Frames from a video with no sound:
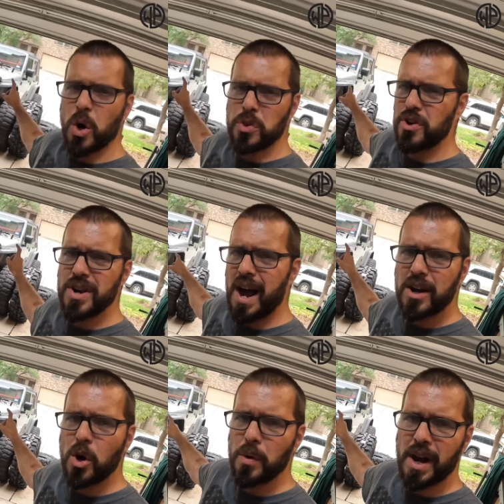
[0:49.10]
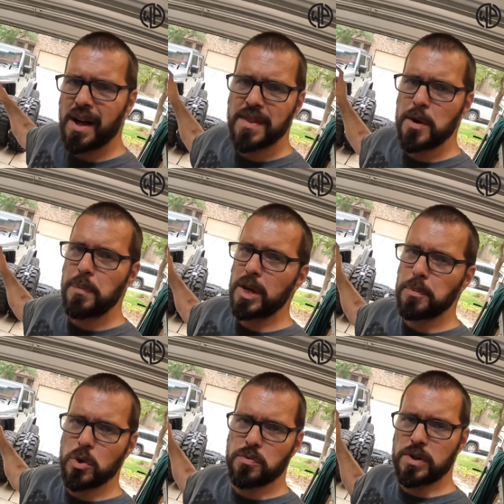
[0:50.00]
no, they're not going on that big,
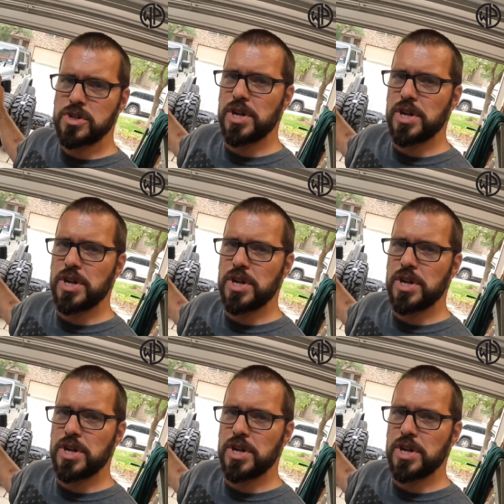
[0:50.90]
beautiful